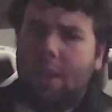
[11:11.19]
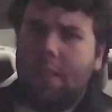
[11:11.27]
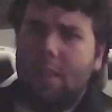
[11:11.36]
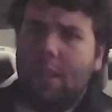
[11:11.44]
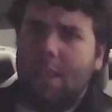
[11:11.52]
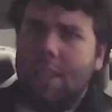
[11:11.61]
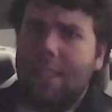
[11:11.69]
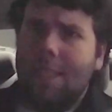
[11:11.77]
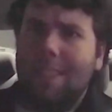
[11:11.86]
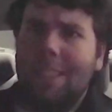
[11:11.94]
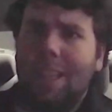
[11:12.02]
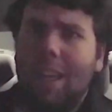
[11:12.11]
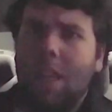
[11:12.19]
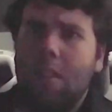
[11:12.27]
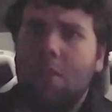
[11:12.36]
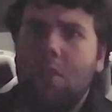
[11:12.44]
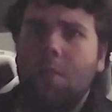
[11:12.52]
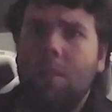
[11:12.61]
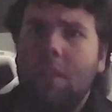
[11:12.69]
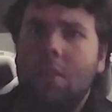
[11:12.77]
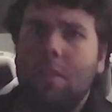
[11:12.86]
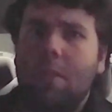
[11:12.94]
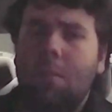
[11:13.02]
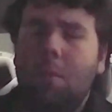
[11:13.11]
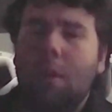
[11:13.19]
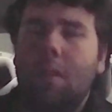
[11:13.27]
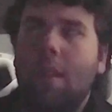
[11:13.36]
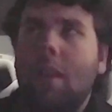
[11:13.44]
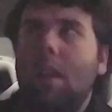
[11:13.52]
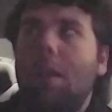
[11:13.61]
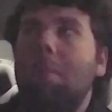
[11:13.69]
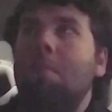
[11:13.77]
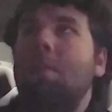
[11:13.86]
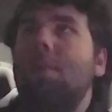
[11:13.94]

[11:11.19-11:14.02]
I saw Snatched, which with uh,